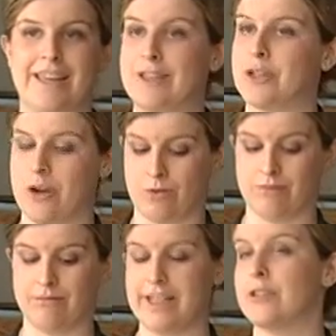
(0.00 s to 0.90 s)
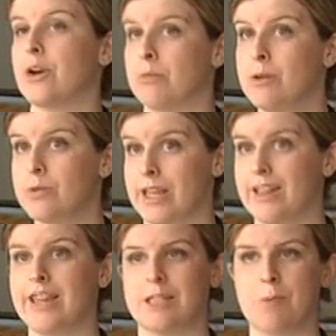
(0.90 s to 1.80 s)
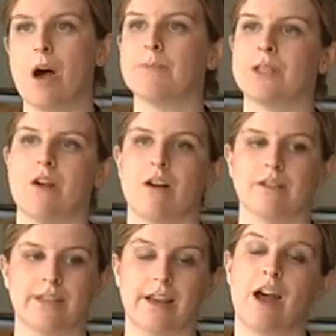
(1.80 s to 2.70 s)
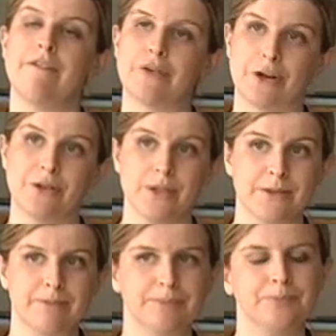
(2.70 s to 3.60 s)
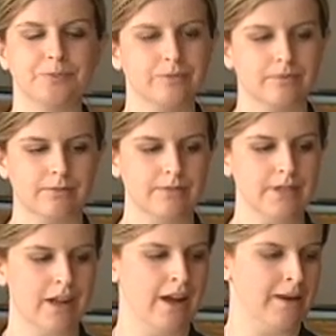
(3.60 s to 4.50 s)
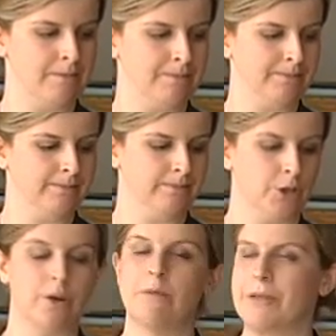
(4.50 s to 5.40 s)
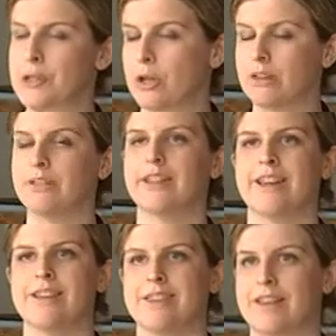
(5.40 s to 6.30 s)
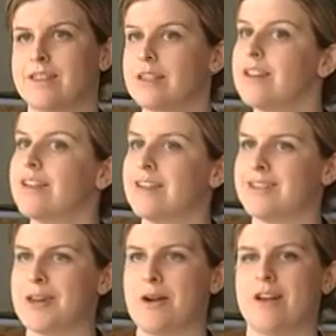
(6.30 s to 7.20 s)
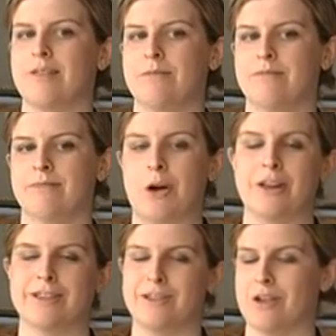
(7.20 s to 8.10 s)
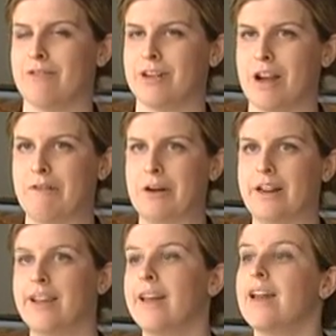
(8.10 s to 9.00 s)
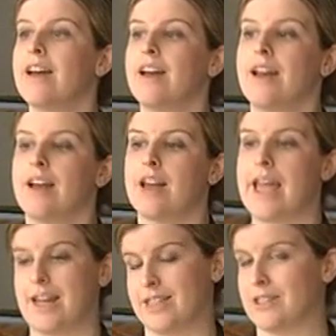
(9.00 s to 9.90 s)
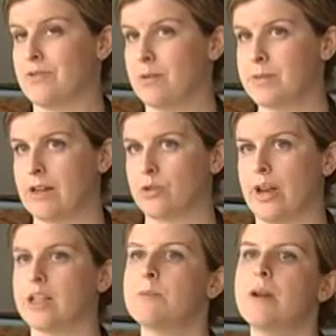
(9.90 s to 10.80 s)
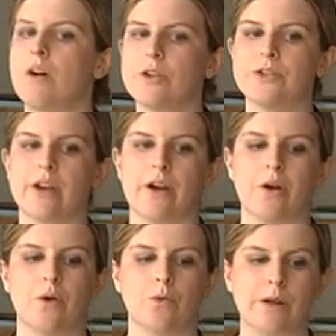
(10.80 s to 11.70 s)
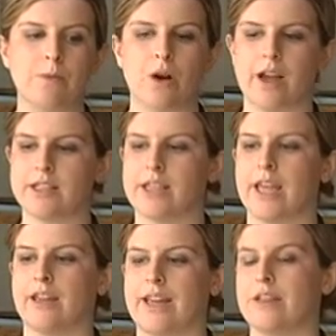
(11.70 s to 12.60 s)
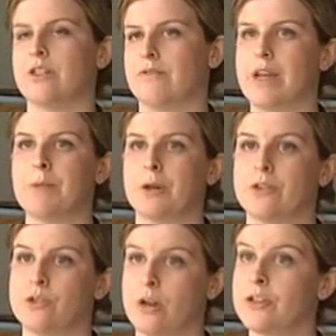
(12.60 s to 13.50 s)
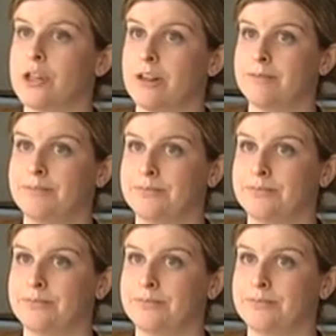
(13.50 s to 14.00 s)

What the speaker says: his own music, his pop songs and covers. Joni Mitchell is an artist he's often covered, and his film soundtracks, but also reprising Anton Webern's structure,